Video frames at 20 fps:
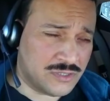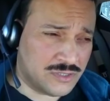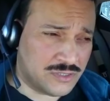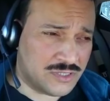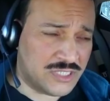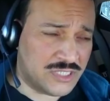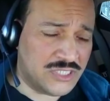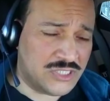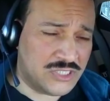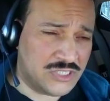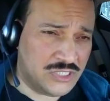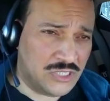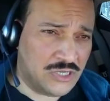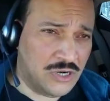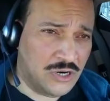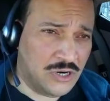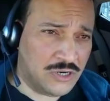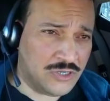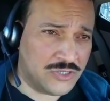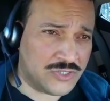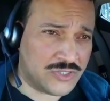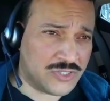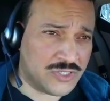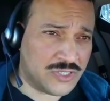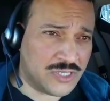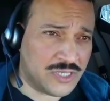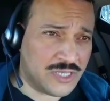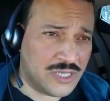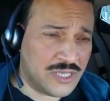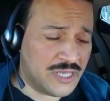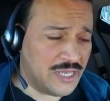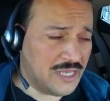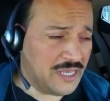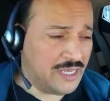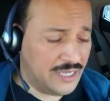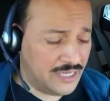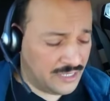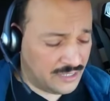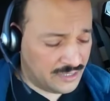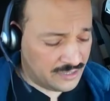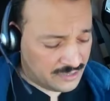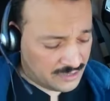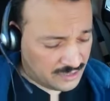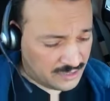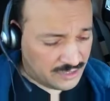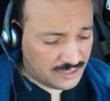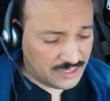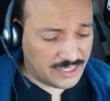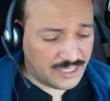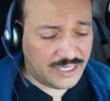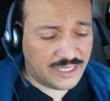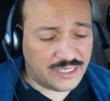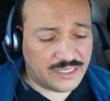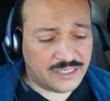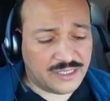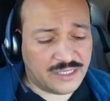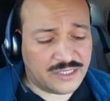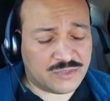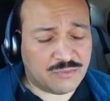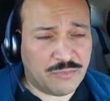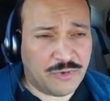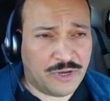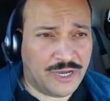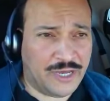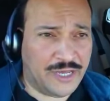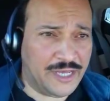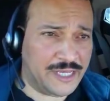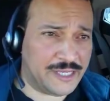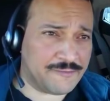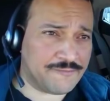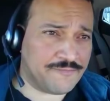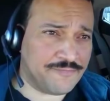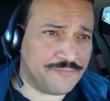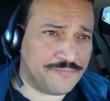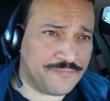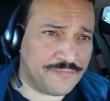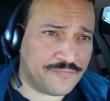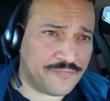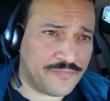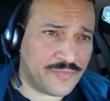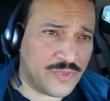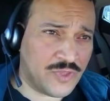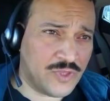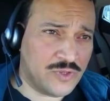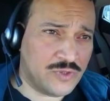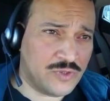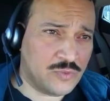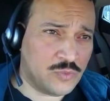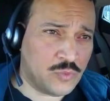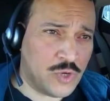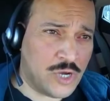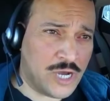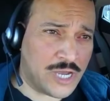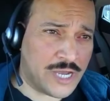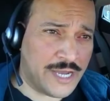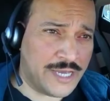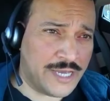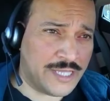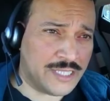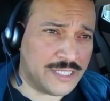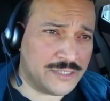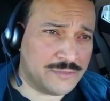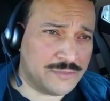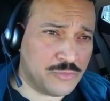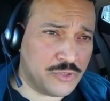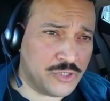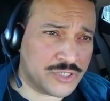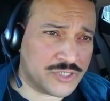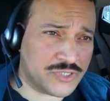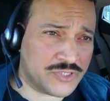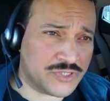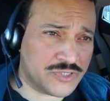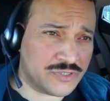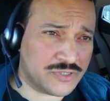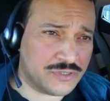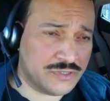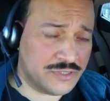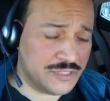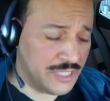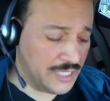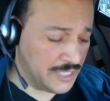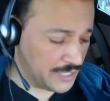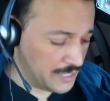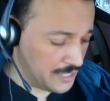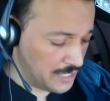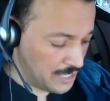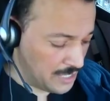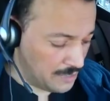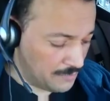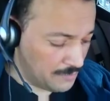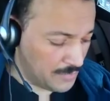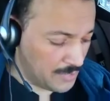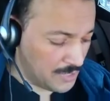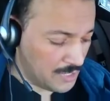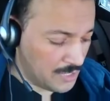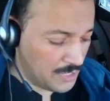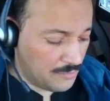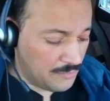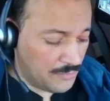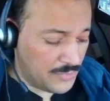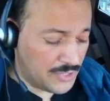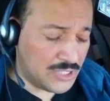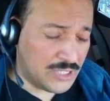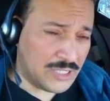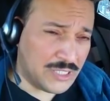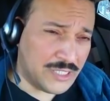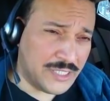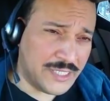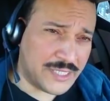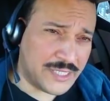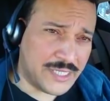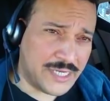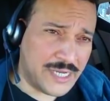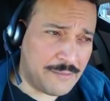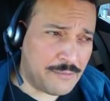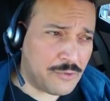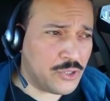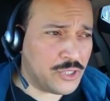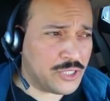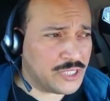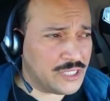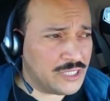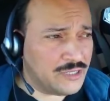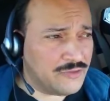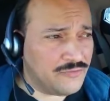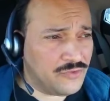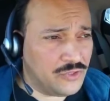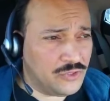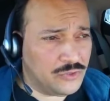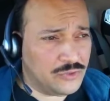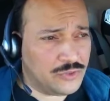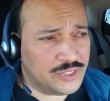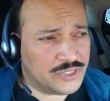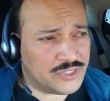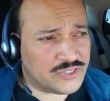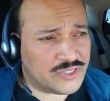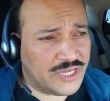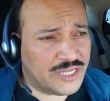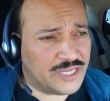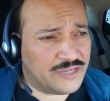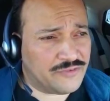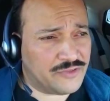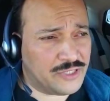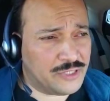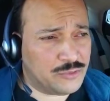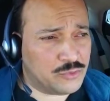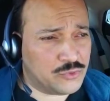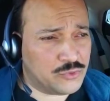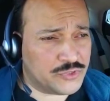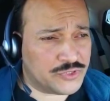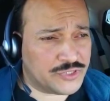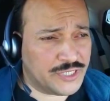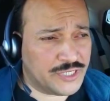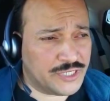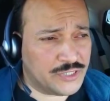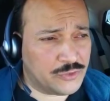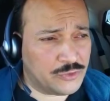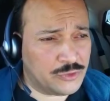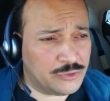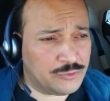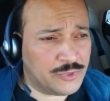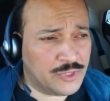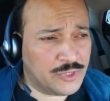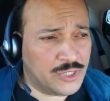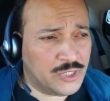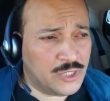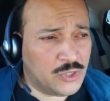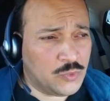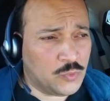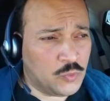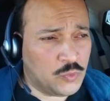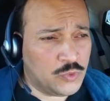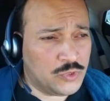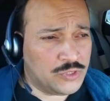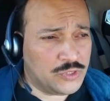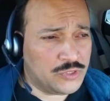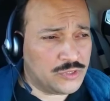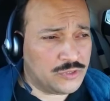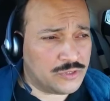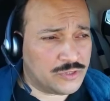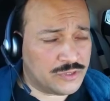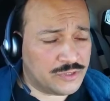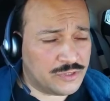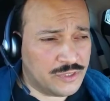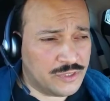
teaching cards. And again, it's by rockislandbooks.com. But the link that I'm going to give you inside of Hebrew Study Group will